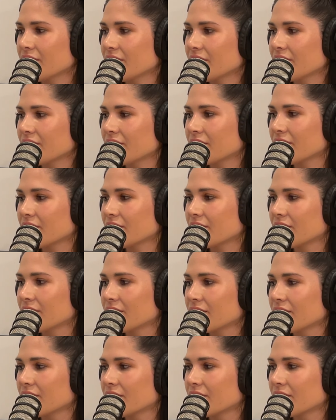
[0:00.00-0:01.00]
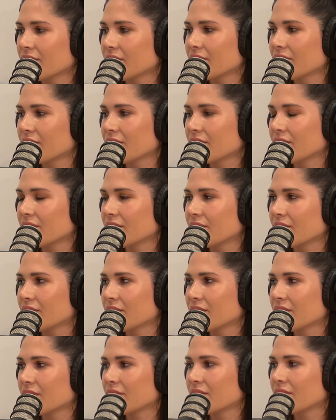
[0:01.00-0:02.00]

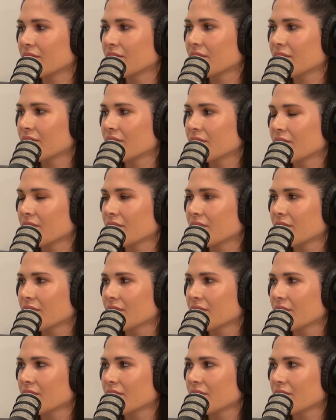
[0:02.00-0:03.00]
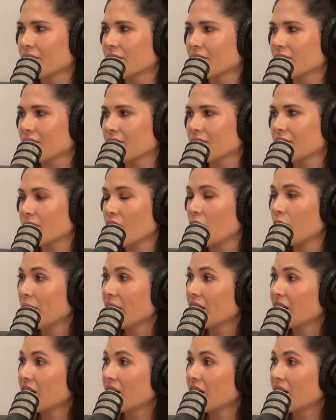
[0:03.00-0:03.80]
(not speaking)